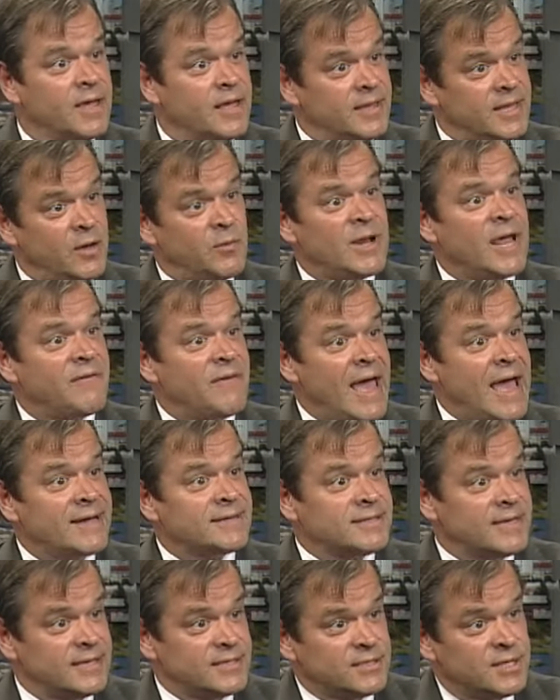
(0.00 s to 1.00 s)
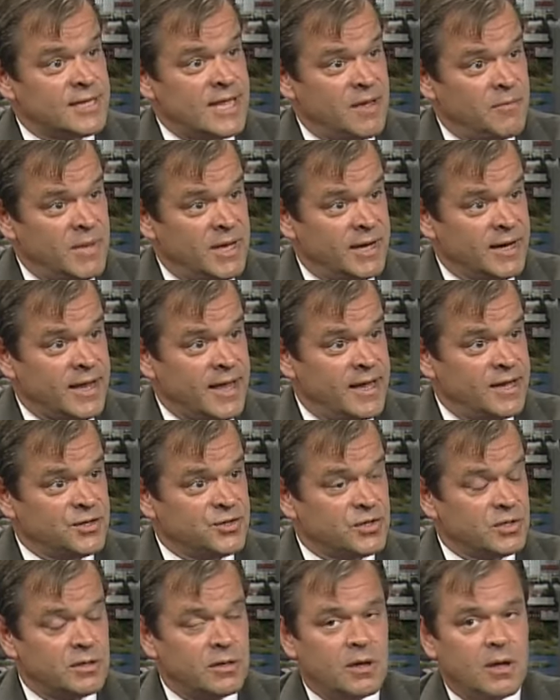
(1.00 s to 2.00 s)
they would have access to that
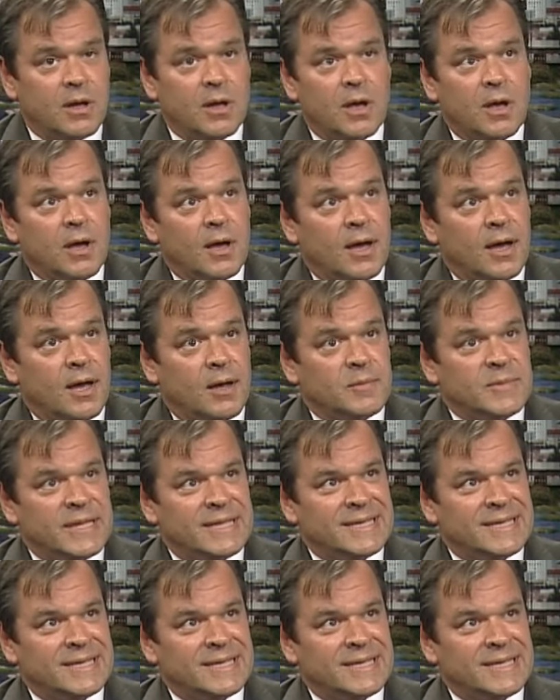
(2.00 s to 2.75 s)
medication. Uh,